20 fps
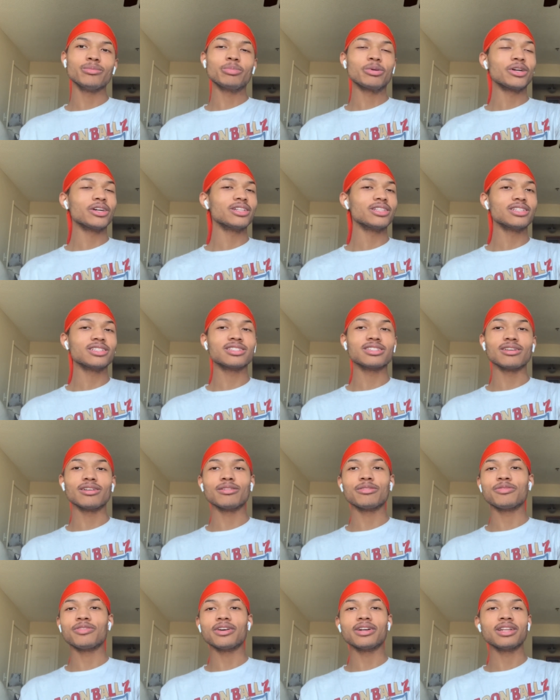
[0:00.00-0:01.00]
bro, this is a
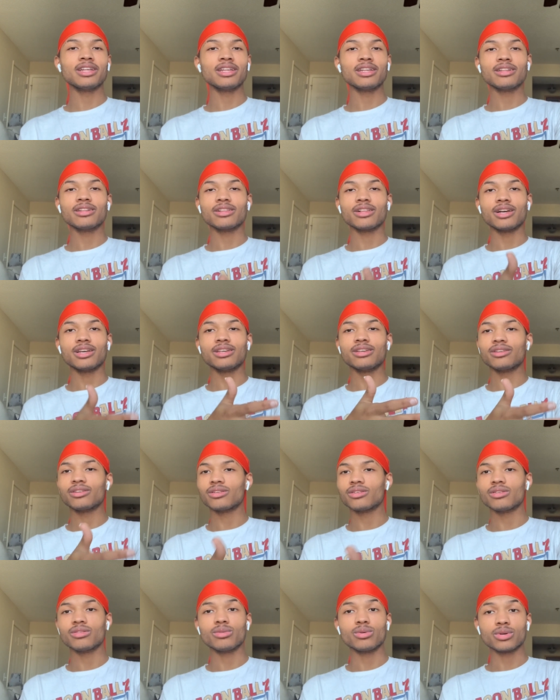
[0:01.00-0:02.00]
funny,
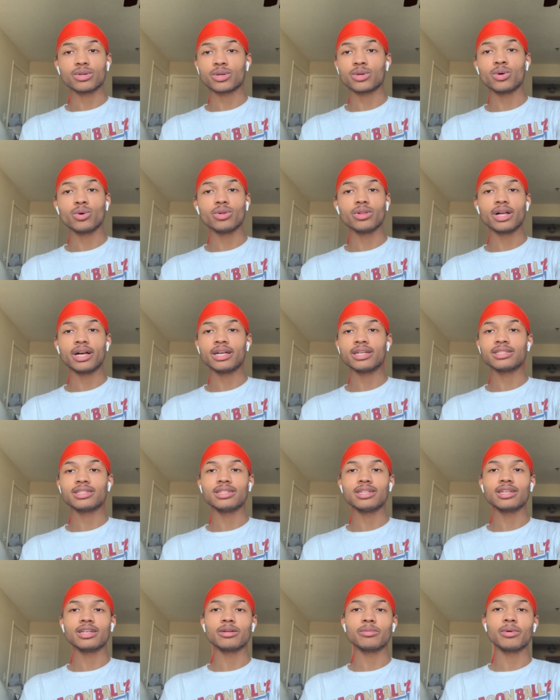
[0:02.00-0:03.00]
like, or cool ass
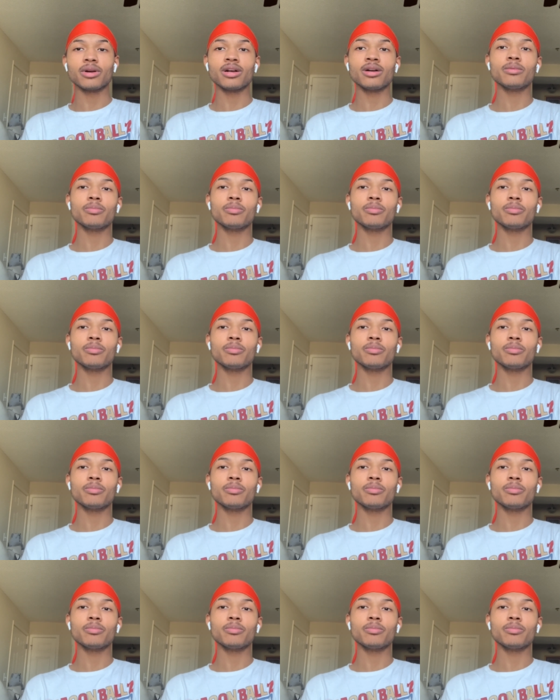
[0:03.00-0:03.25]
nigga, bro.